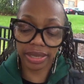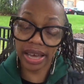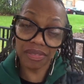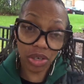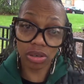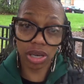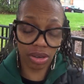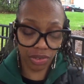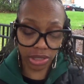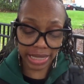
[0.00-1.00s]
level
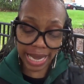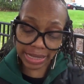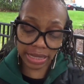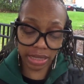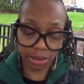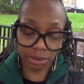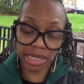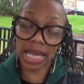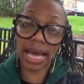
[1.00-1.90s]
of audacity Ms.